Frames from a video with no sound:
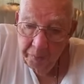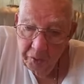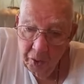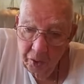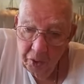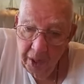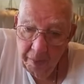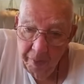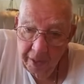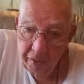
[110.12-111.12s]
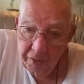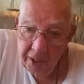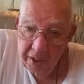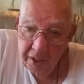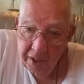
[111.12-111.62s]
So you can't pay no
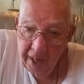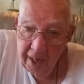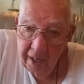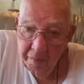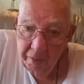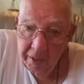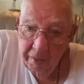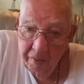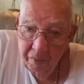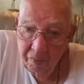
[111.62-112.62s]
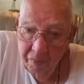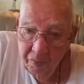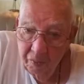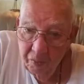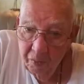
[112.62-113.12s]
attention to that. But
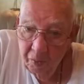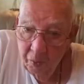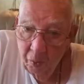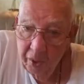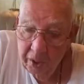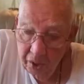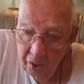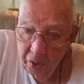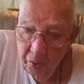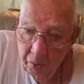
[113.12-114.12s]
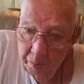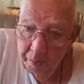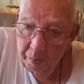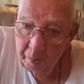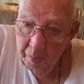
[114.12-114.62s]
you want it to look,
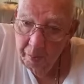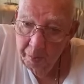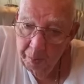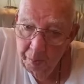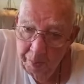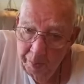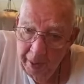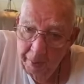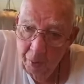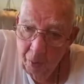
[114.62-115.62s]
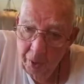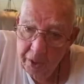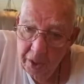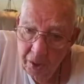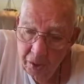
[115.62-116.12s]
people want
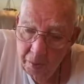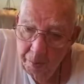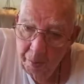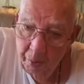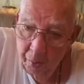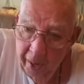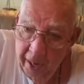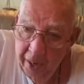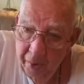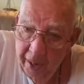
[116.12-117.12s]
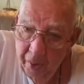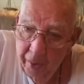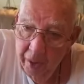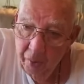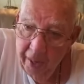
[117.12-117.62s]
it to look
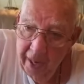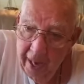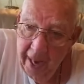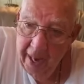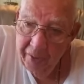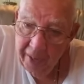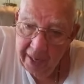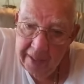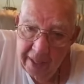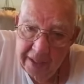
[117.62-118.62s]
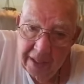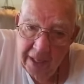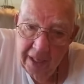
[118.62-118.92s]
real red-eyed, think that's